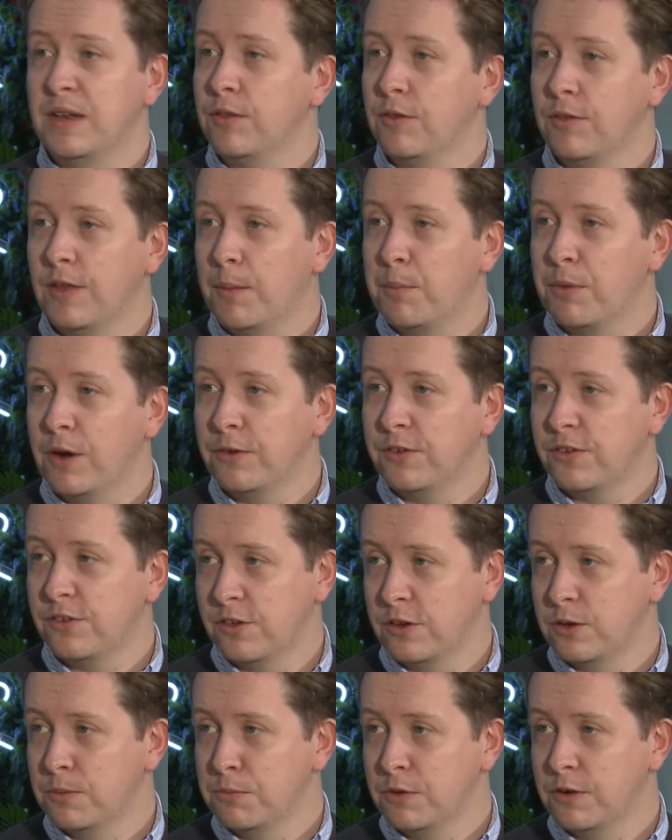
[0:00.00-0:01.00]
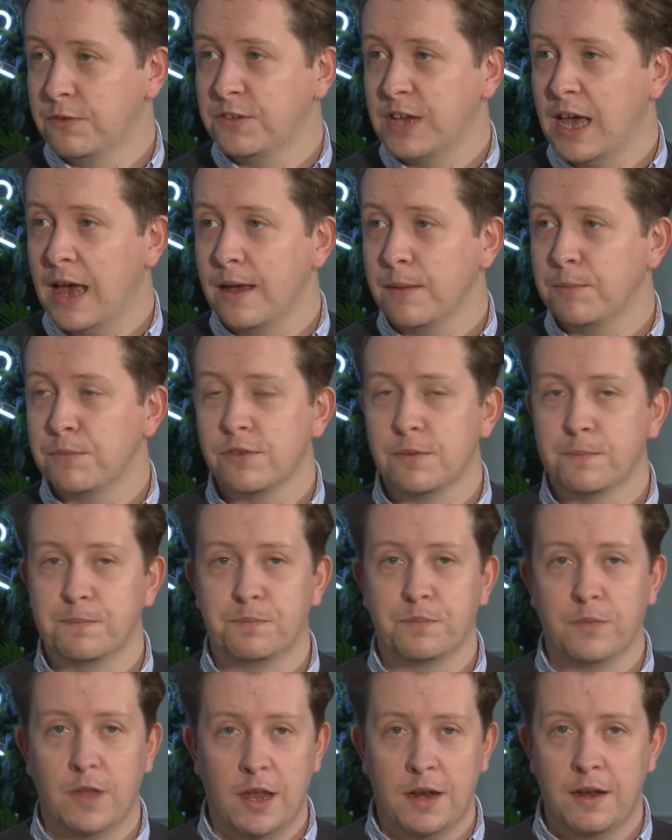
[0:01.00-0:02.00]
through that process a number of times,
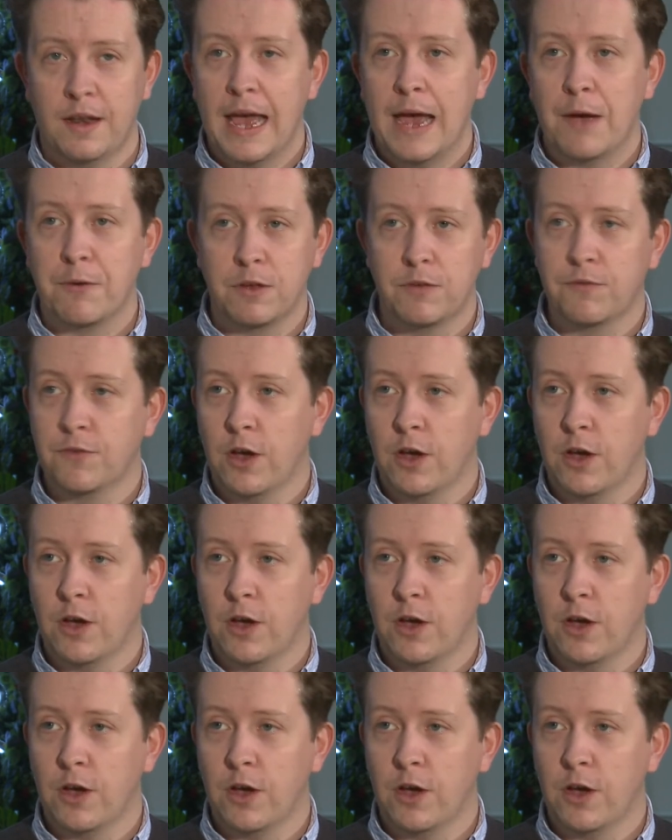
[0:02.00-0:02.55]
and now you've